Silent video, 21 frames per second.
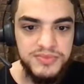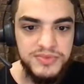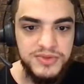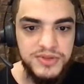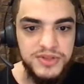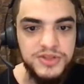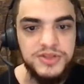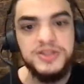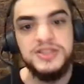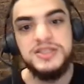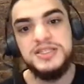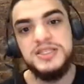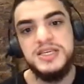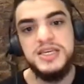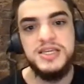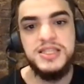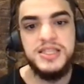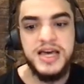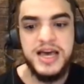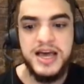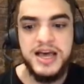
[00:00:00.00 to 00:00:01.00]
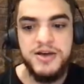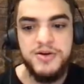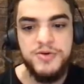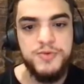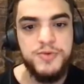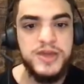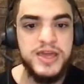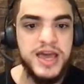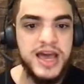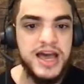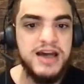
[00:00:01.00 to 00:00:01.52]
you can see that
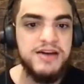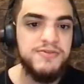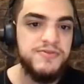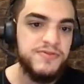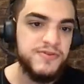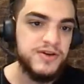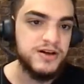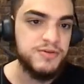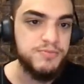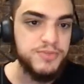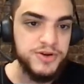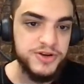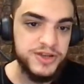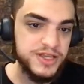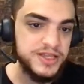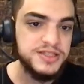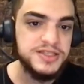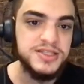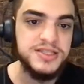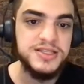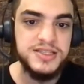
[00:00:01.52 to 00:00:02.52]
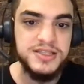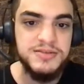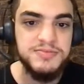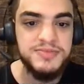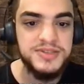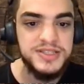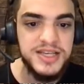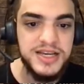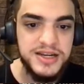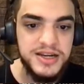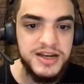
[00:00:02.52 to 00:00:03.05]
we have a booking system
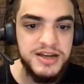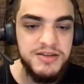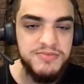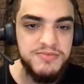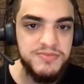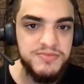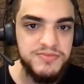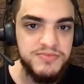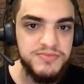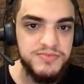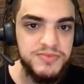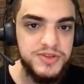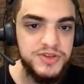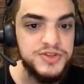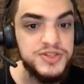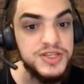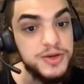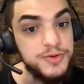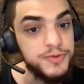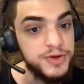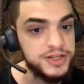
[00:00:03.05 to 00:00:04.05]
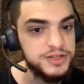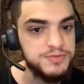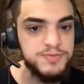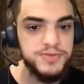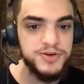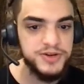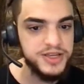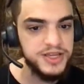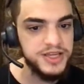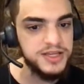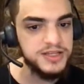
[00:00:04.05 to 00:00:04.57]
set up using Wix
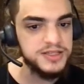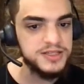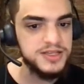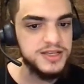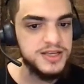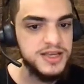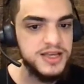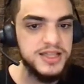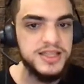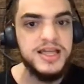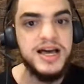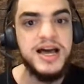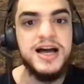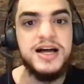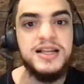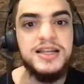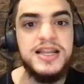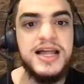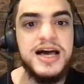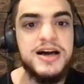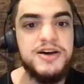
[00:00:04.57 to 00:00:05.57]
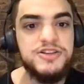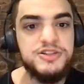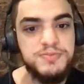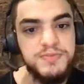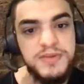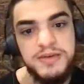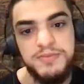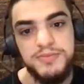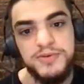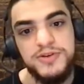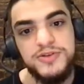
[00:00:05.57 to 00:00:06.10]
Bookings that allows
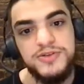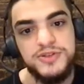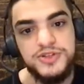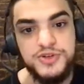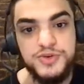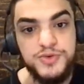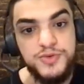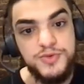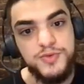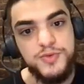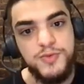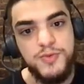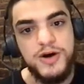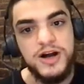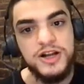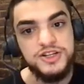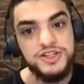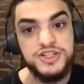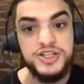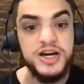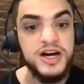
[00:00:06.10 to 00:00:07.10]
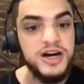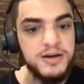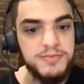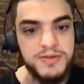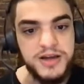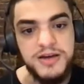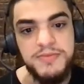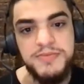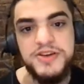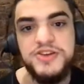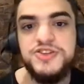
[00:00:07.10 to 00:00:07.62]
people to watch the
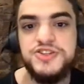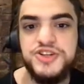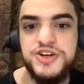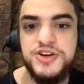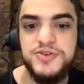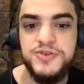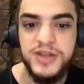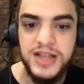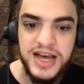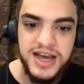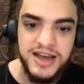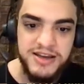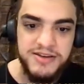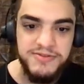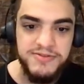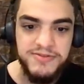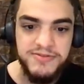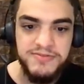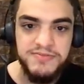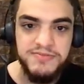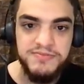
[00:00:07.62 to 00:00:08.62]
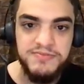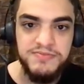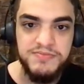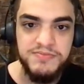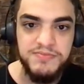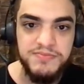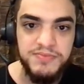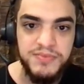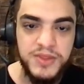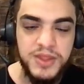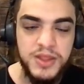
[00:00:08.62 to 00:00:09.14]
upcoming show live.
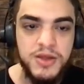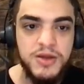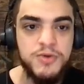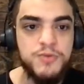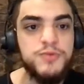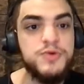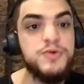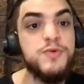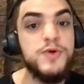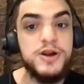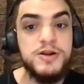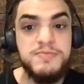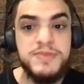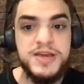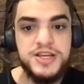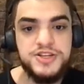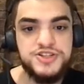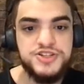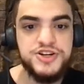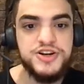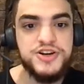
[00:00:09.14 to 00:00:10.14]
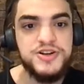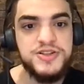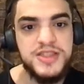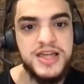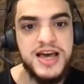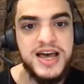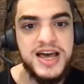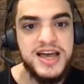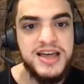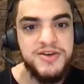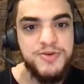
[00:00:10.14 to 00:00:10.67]
We want to make sure
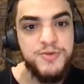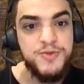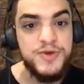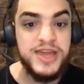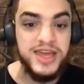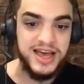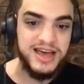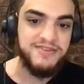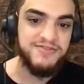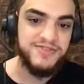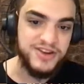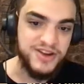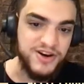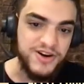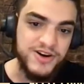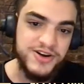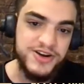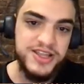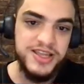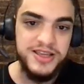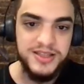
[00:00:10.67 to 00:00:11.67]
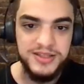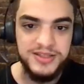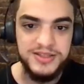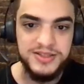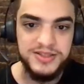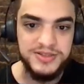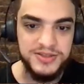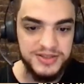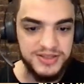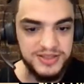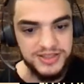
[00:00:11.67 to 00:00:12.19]
that we have an
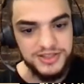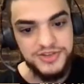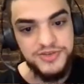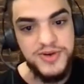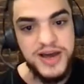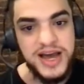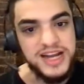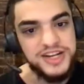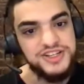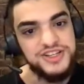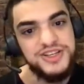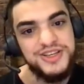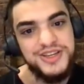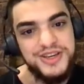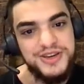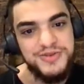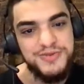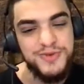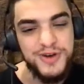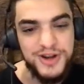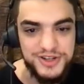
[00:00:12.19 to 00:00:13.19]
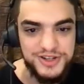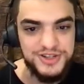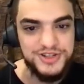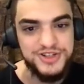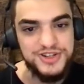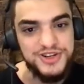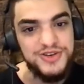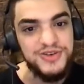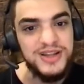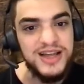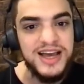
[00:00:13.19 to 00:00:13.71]
audience to actually watch the
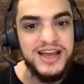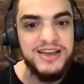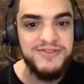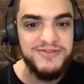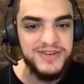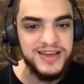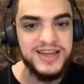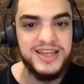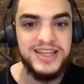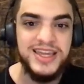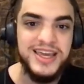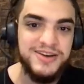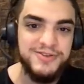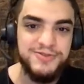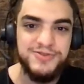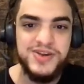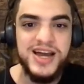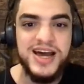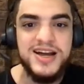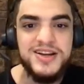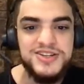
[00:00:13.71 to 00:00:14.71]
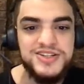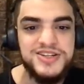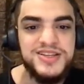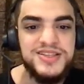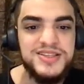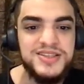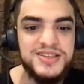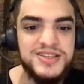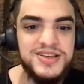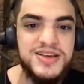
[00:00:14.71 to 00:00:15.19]
show live and get reactions.